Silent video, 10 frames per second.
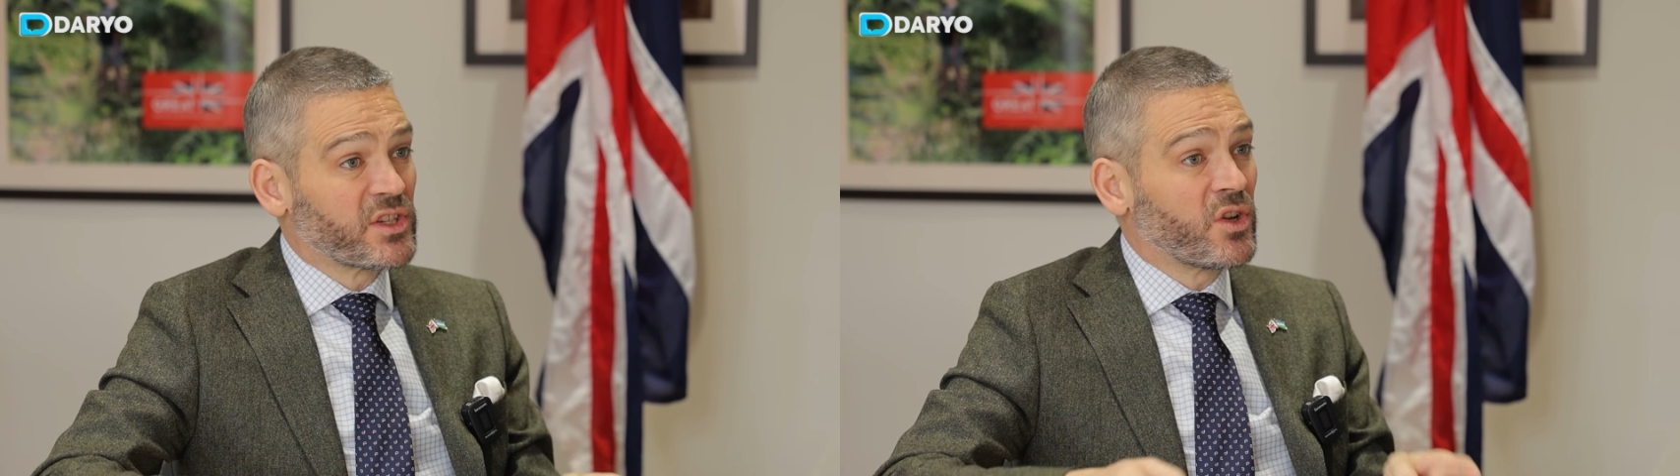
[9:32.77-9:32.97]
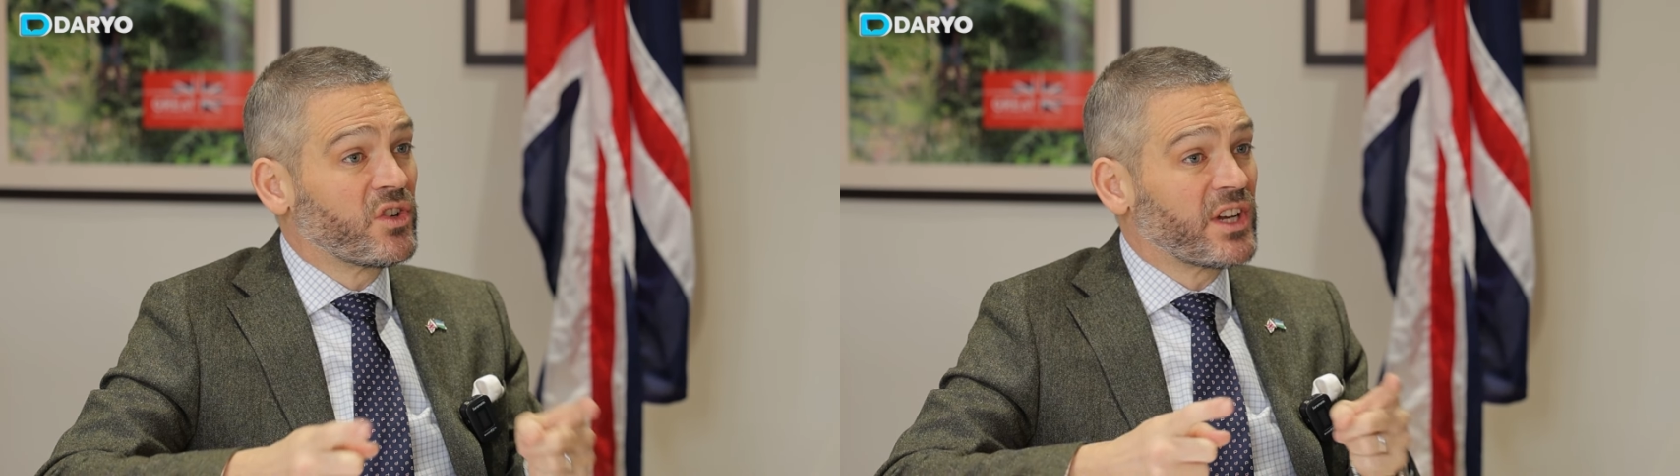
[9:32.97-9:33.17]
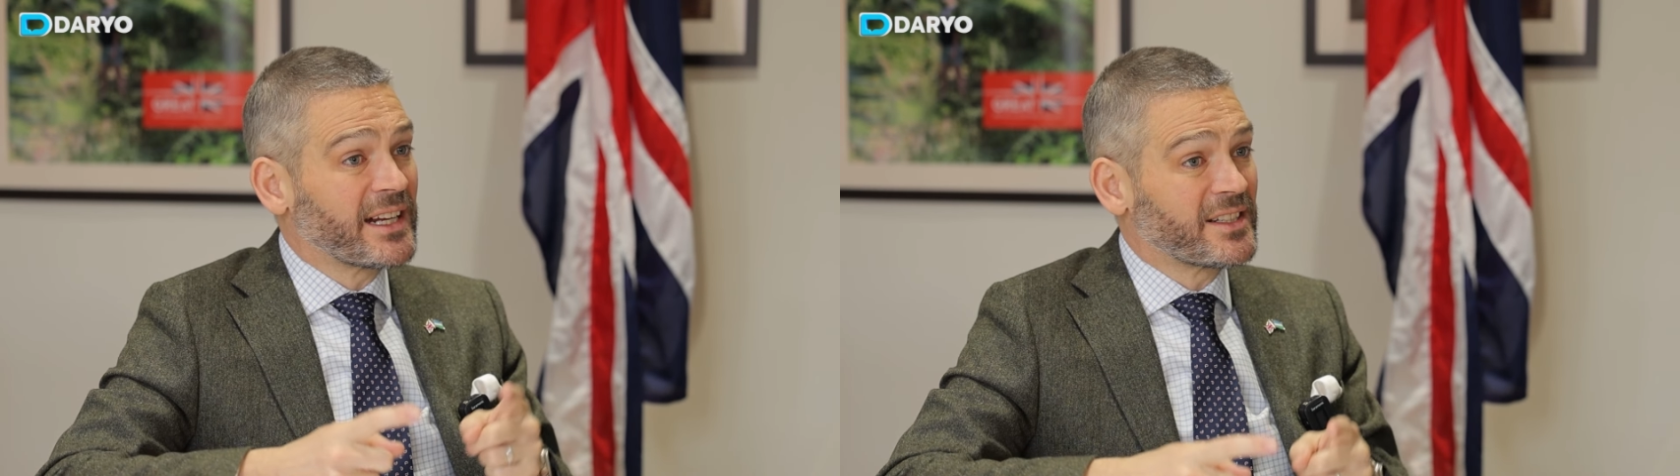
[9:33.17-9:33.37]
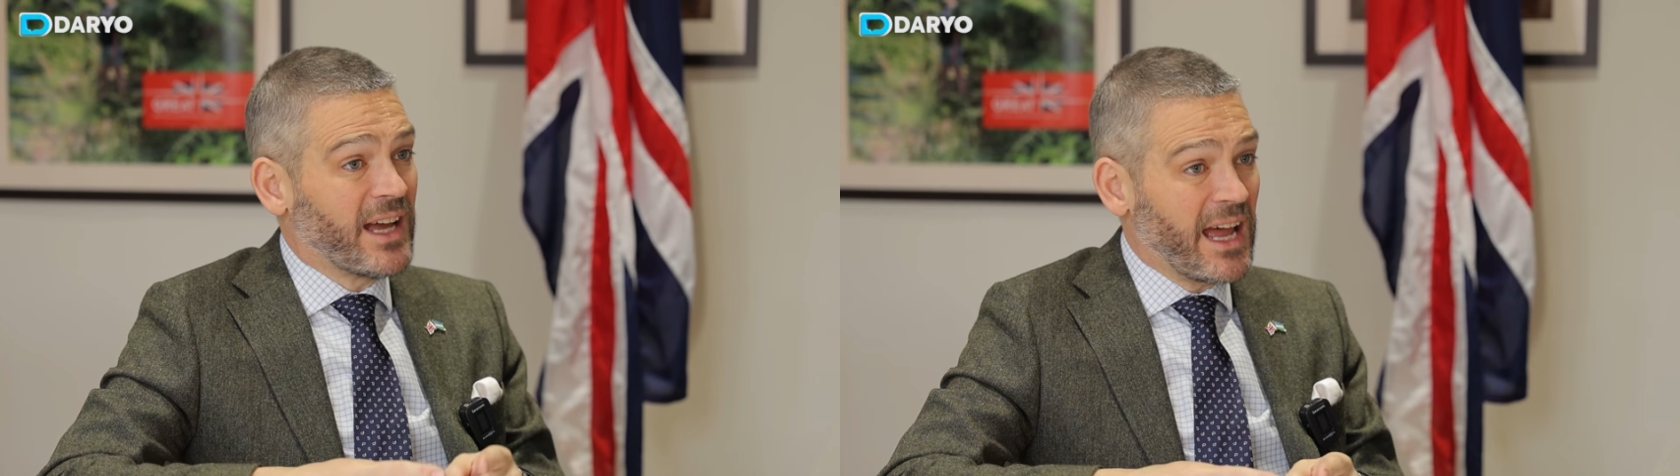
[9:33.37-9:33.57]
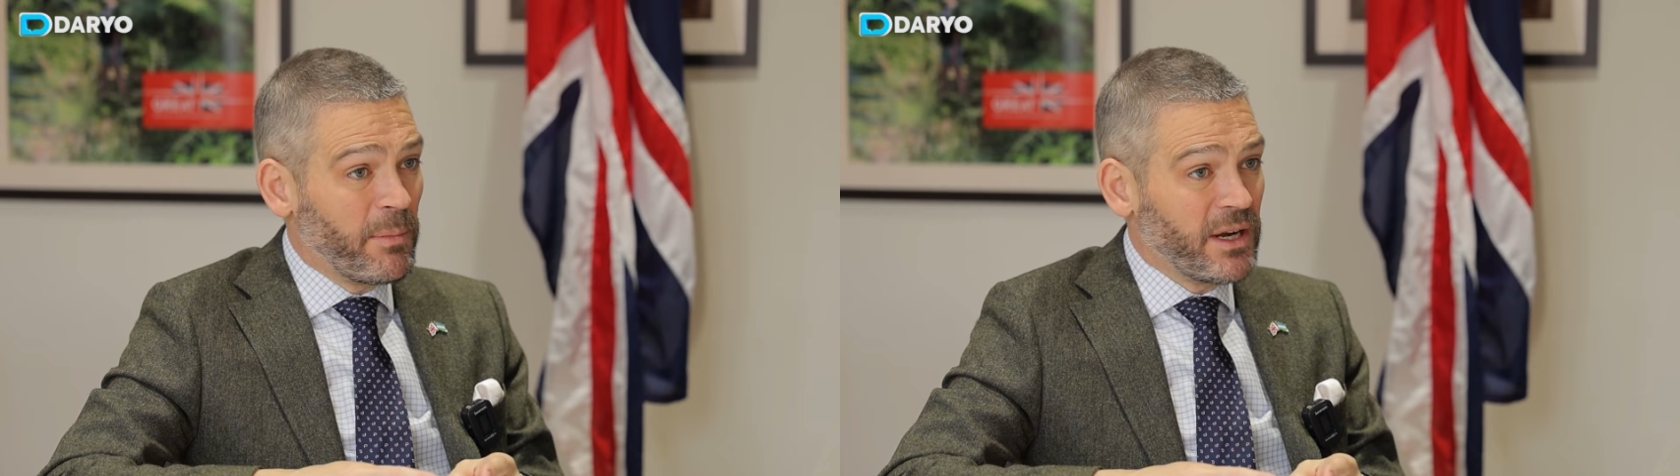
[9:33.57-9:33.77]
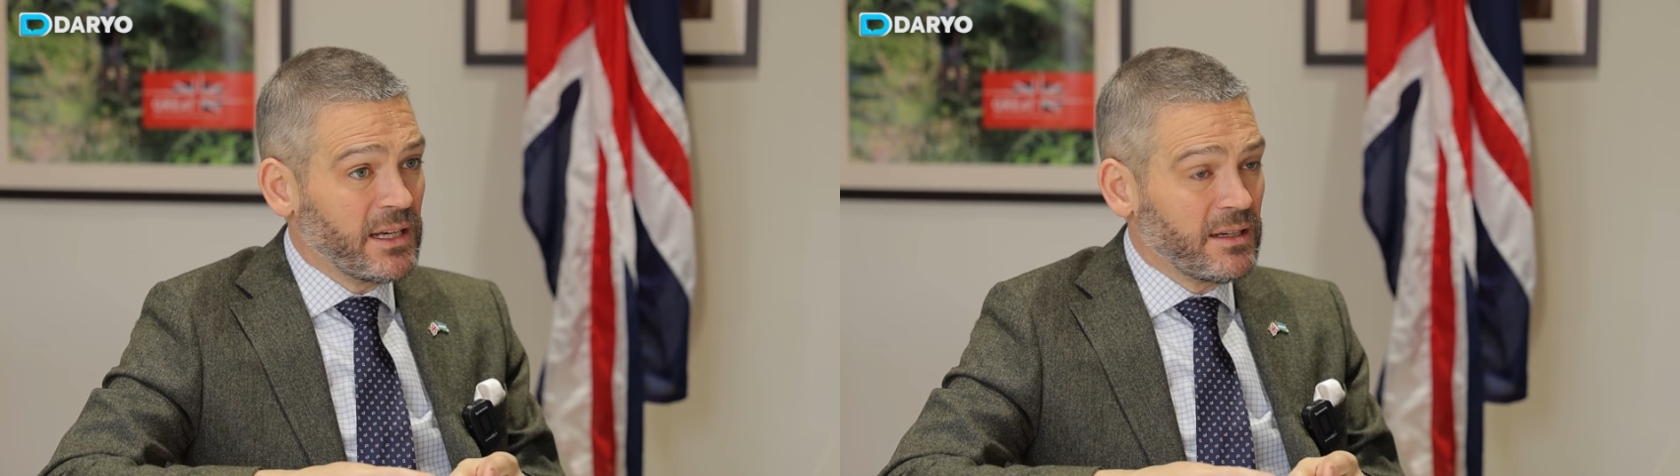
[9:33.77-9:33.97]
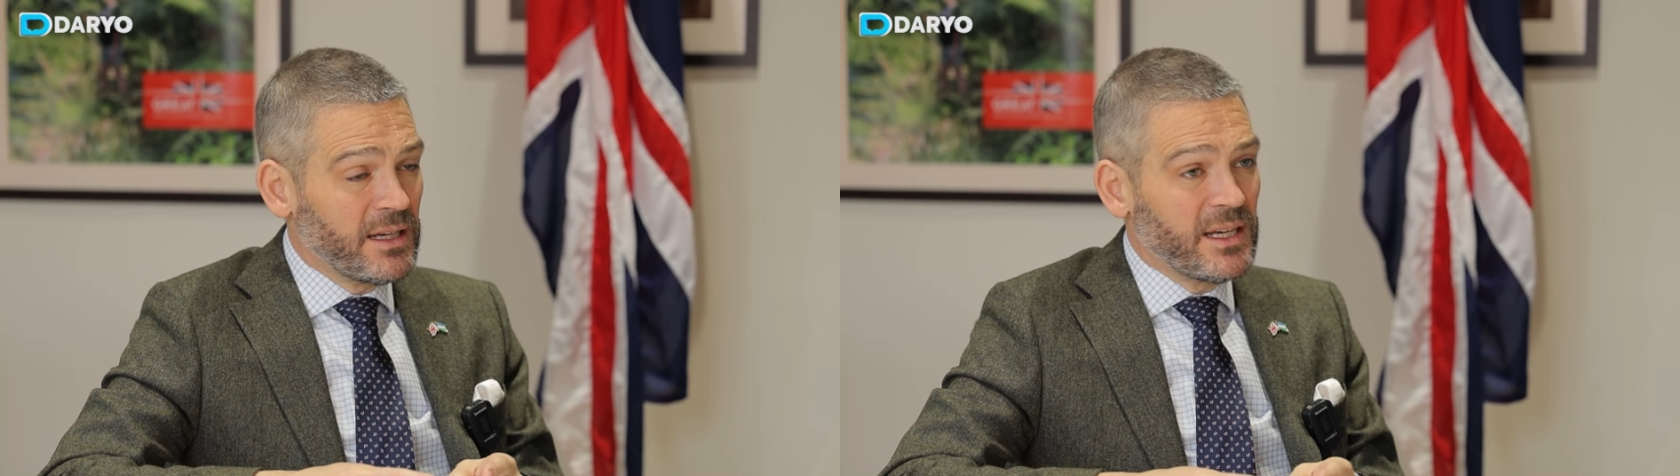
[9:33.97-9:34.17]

contacts are happening,